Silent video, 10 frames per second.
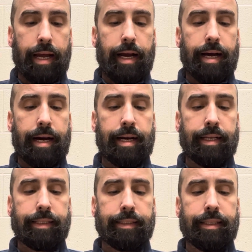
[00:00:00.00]

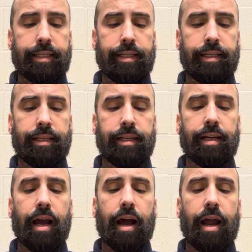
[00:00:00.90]
The
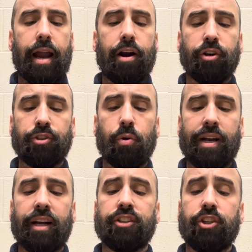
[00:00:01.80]
Arizona
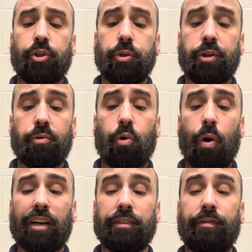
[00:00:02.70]
Constitution
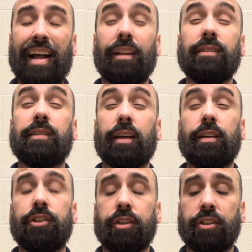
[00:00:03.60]
requires valid
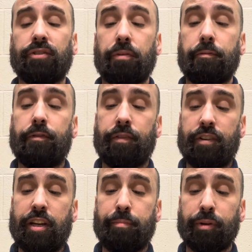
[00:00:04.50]
signatures from
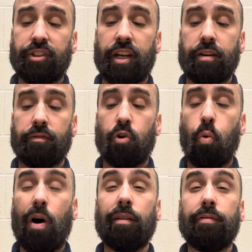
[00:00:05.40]
15% of
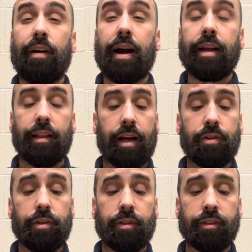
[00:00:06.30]
qualified
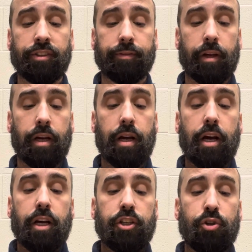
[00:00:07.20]
electors
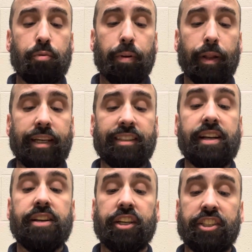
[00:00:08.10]
to place an
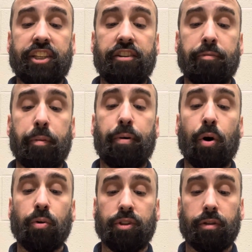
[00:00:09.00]
initiative
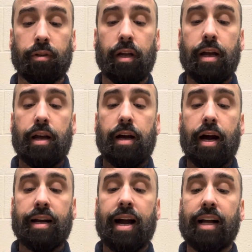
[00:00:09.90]
proposal
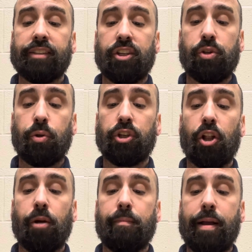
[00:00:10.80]
on constitutional
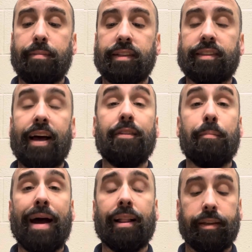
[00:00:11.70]
amendments on the
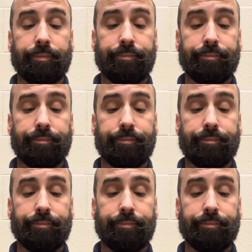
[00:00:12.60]
ballot,